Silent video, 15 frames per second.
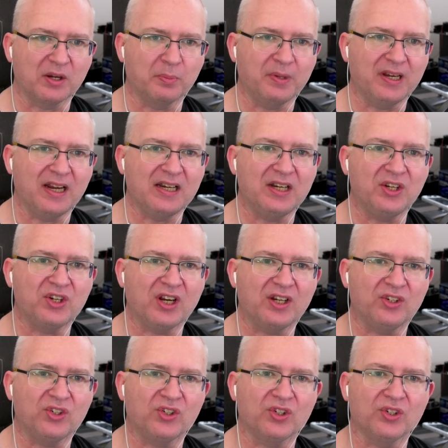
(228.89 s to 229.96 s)
there'll be any
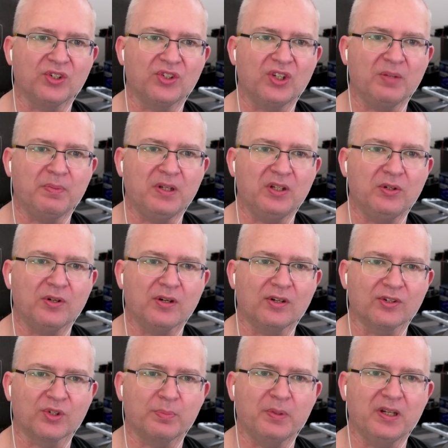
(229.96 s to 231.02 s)
change to CPU
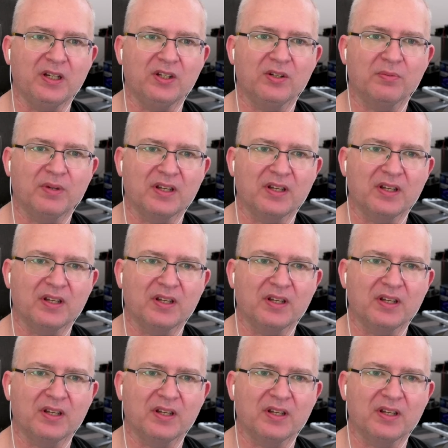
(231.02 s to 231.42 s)
clock speed,